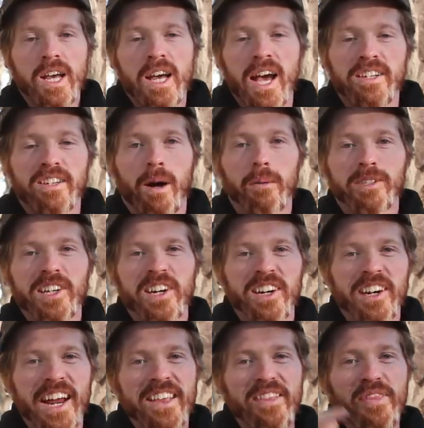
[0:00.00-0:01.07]
Hey, Thomas here,
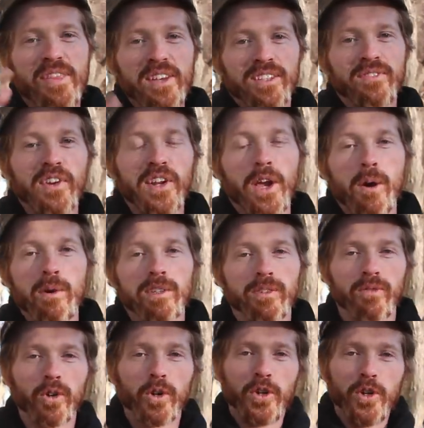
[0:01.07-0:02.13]
and this video is
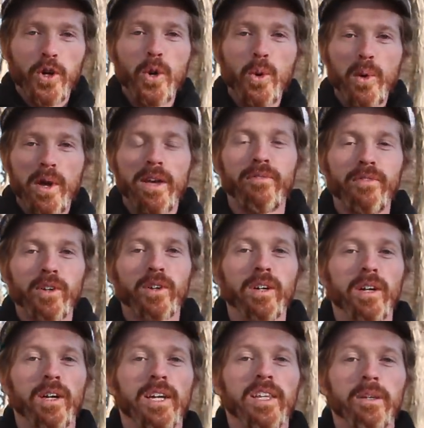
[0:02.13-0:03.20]
for you if
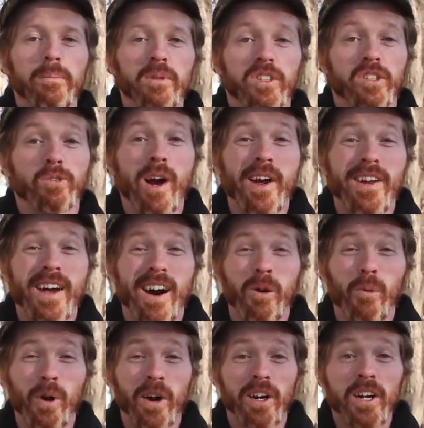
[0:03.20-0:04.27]
you're in the position right now
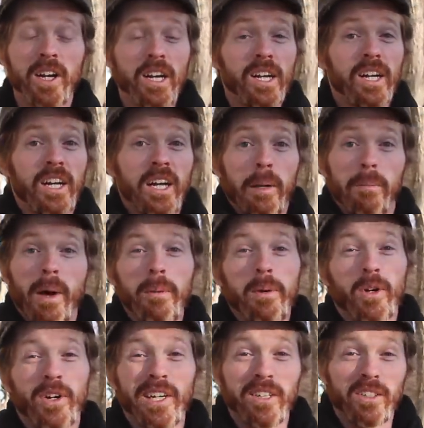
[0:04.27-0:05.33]
where maybe
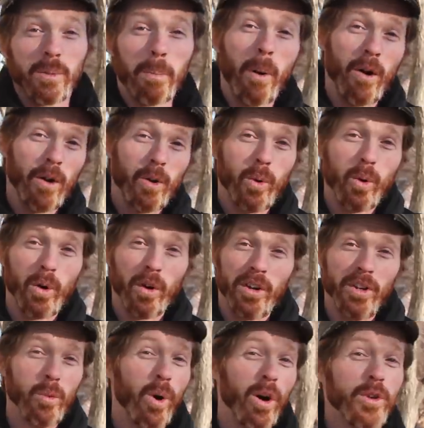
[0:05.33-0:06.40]
you're getting into parkour,
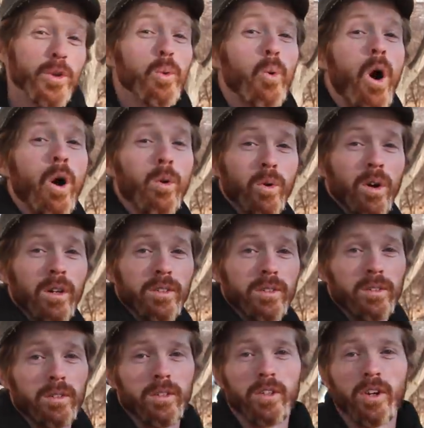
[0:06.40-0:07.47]
you wanna do wall
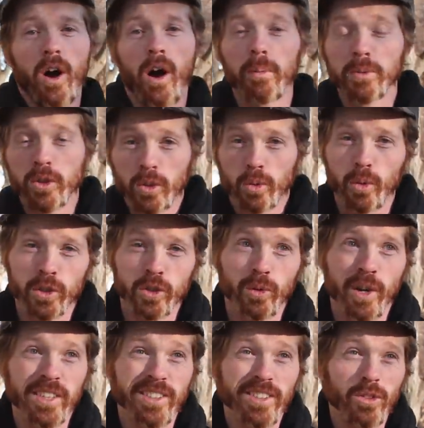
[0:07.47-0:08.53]
runs, you're in obstacle course
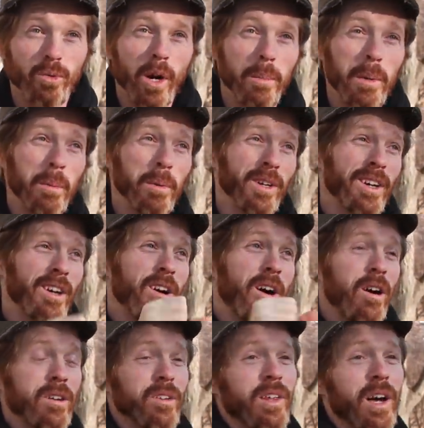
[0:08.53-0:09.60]
races, you wanna be able to
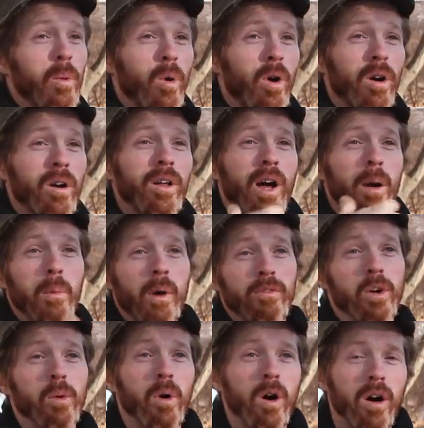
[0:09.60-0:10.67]
conquer that wall, climb over
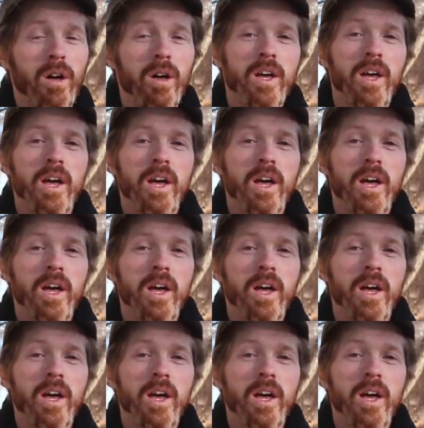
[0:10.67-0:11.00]
a wall,